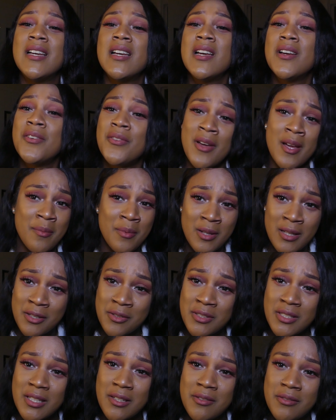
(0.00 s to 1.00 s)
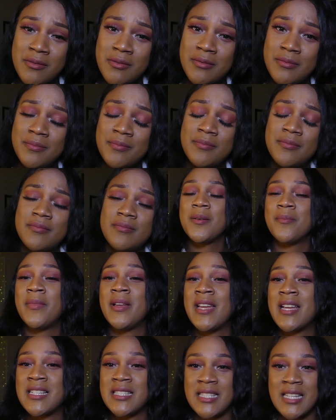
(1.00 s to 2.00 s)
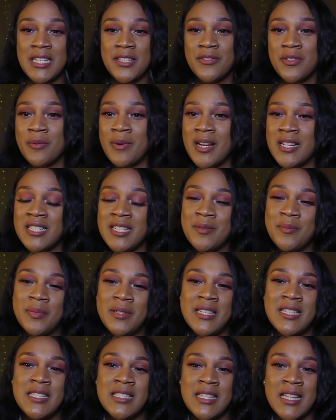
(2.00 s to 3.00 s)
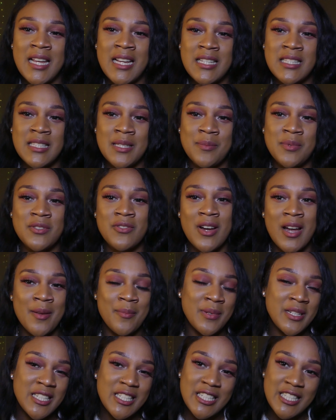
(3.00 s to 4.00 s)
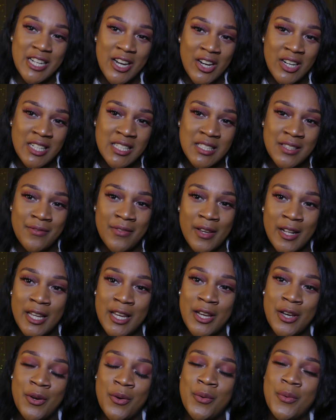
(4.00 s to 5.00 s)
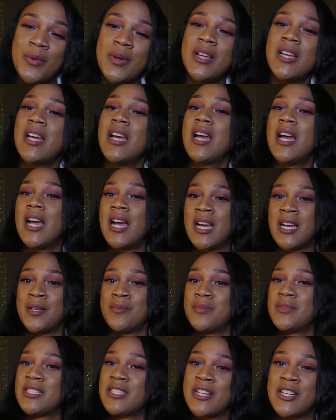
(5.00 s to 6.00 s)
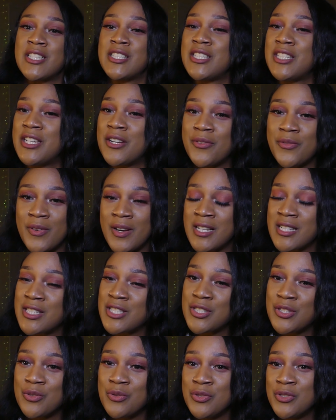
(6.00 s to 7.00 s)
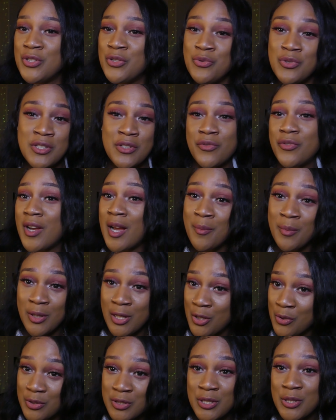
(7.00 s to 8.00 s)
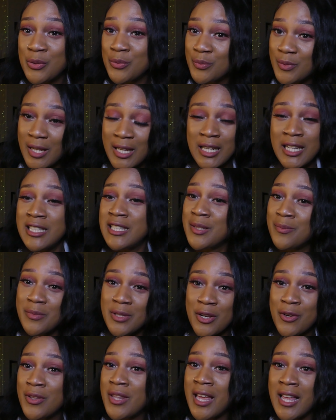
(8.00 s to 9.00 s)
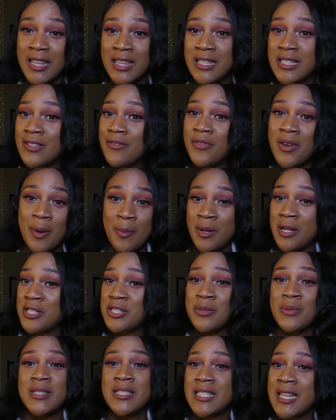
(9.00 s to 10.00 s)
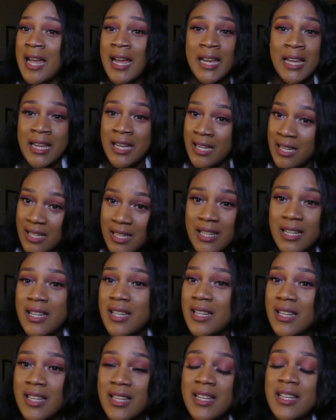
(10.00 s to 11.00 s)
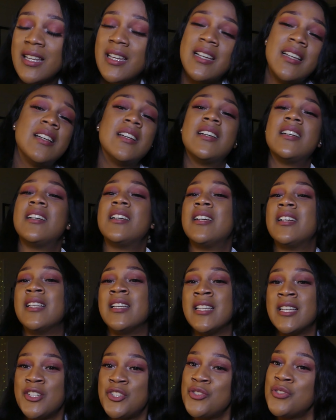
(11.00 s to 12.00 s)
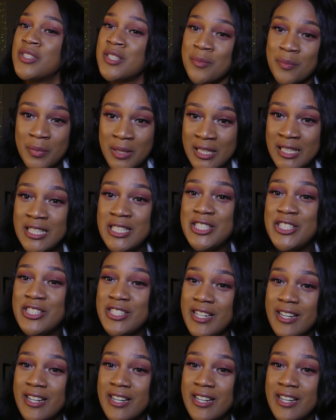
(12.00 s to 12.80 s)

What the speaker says: Fabuloso. But yes, thanks for watching. Please like, subscribe, and share this video. Share it to your friends who are using Fabuloso and let them know that Fabuloso is not it. Get you some bleach